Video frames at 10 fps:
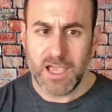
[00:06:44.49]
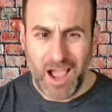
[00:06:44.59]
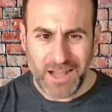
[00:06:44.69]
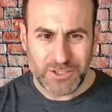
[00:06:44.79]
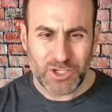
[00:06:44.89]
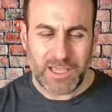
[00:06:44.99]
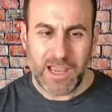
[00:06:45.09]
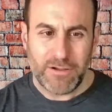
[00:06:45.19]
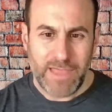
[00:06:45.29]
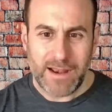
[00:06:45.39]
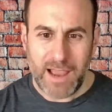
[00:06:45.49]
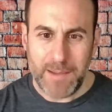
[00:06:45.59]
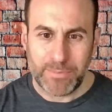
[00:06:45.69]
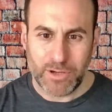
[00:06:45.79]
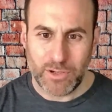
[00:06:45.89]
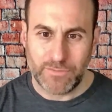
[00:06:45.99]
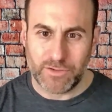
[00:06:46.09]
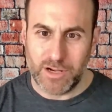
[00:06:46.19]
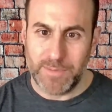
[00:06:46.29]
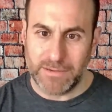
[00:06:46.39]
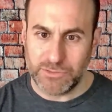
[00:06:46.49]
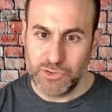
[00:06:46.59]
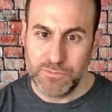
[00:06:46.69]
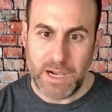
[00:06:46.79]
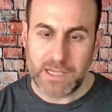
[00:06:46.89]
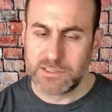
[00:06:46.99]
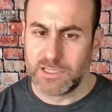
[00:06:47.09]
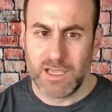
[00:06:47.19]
I took care of that. I brought over about 2 bucks.